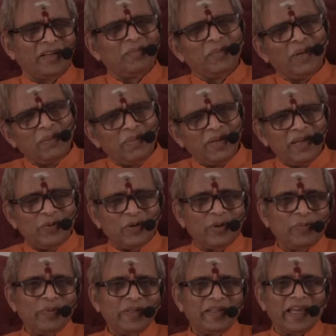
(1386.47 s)
maybe I would
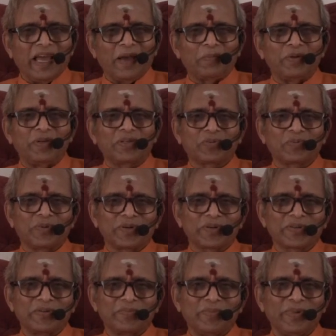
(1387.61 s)
have been the happiest
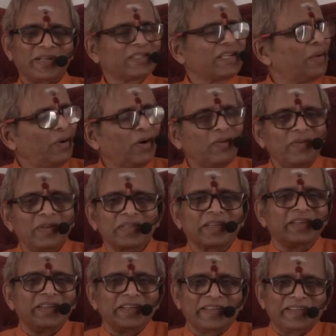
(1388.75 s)
person because I'm always
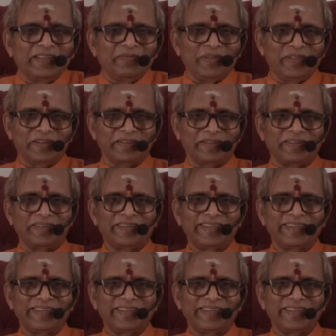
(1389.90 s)
connected with her.